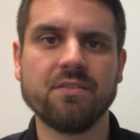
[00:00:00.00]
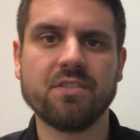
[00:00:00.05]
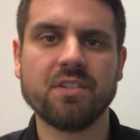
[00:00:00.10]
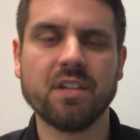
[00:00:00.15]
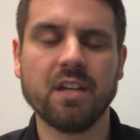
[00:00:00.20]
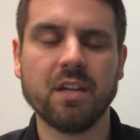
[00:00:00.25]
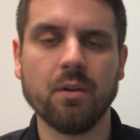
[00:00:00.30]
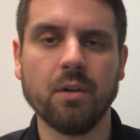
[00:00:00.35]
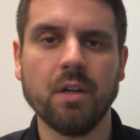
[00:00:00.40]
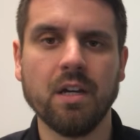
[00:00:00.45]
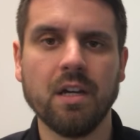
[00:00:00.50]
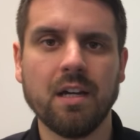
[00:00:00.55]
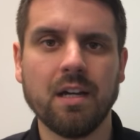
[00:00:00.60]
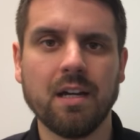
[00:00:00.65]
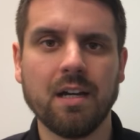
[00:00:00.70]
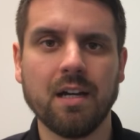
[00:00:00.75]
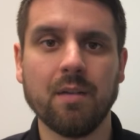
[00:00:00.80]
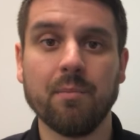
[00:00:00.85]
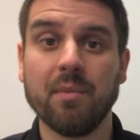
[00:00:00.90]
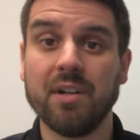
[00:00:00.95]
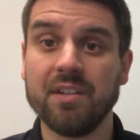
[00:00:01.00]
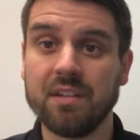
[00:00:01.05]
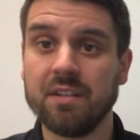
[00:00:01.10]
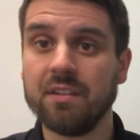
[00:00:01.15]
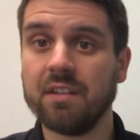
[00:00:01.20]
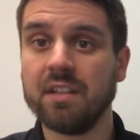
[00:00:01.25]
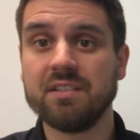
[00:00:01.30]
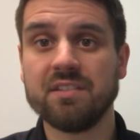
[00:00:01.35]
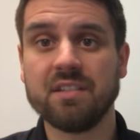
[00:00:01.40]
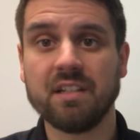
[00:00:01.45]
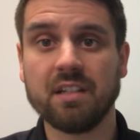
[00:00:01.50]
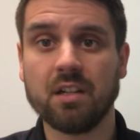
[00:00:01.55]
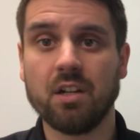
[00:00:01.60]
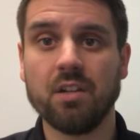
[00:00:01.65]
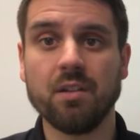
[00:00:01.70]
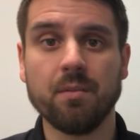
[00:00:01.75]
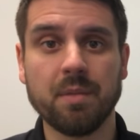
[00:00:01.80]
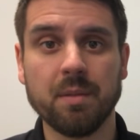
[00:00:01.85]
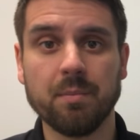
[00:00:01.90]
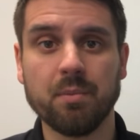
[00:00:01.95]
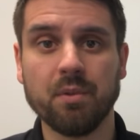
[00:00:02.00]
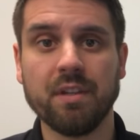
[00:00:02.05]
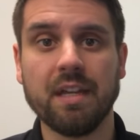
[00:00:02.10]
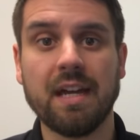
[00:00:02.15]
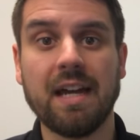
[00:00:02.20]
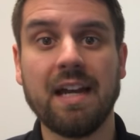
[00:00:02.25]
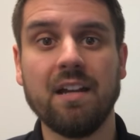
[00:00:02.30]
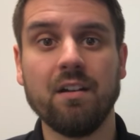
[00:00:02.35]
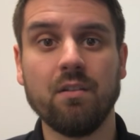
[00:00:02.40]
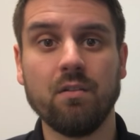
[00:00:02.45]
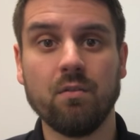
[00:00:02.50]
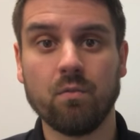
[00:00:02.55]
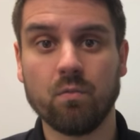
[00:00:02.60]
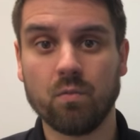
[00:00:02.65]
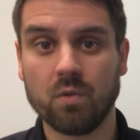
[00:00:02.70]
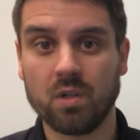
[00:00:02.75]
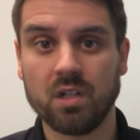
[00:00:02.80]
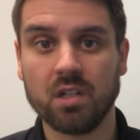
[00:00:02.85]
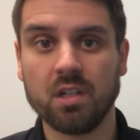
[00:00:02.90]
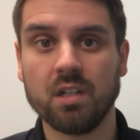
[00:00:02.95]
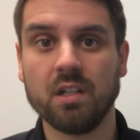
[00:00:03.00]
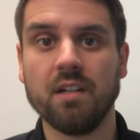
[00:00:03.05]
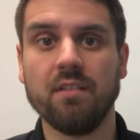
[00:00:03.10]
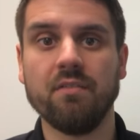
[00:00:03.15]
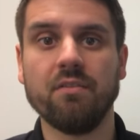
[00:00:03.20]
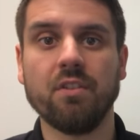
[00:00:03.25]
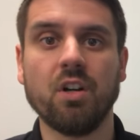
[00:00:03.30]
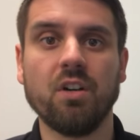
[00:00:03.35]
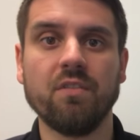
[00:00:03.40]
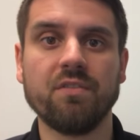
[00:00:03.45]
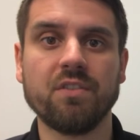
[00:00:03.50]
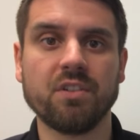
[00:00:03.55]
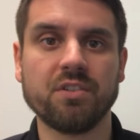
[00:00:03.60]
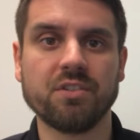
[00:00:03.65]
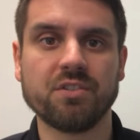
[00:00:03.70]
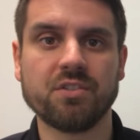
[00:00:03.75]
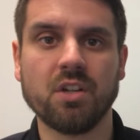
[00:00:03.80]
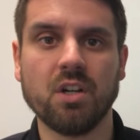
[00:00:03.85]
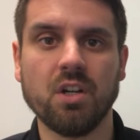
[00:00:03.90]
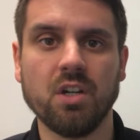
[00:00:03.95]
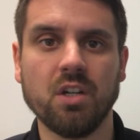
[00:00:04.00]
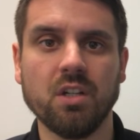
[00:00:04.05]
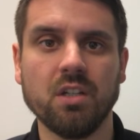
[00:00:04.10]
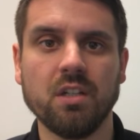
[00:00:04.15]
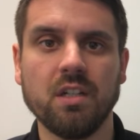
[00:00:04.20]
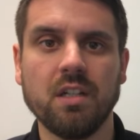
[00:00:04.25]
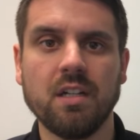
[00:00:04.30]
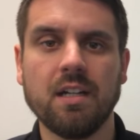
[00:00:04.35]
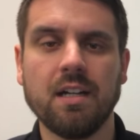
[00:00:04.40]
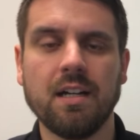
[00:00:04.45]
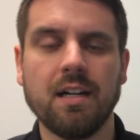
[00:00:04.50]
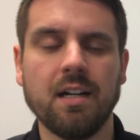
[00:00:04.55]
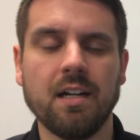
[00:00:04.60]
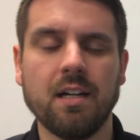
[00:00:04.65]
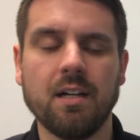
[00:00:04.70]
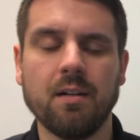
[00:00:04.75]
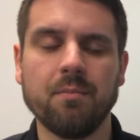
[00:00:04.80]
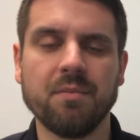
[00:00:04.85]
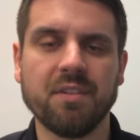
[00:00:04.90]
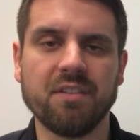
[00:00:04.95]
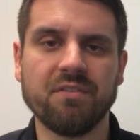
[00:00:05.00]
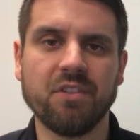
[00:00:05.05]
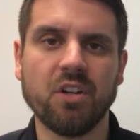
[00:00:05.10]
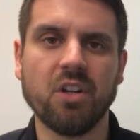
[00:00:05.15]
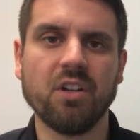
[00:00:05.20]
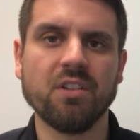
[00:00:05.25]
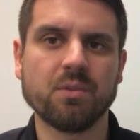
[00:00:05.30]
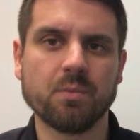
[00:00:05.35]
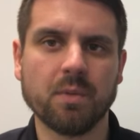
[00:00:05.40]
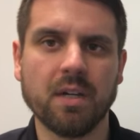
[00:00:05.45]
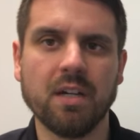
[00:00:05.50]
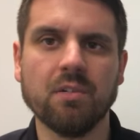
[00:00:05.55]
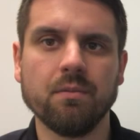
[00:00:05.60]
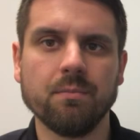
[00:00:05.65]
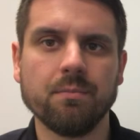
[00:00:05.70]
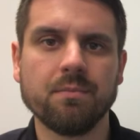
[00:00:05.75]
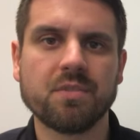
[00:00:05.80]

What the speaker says: So other than listing all the people that were involved or saw the fall as well.